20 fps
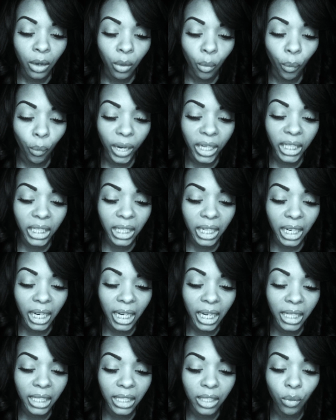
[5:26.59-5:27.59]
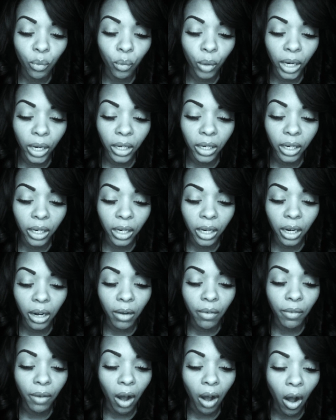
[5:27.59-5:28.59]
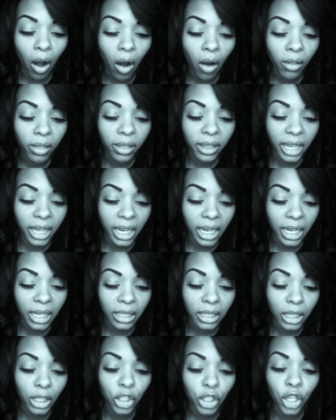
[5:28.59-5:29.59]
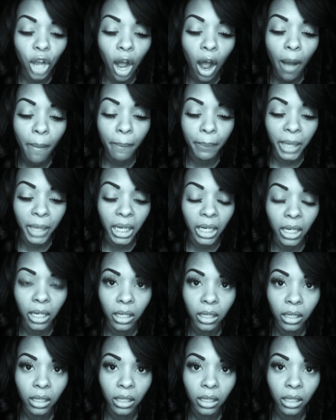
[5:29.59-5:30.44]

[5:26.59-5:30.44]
which is the worker of all things, taught me.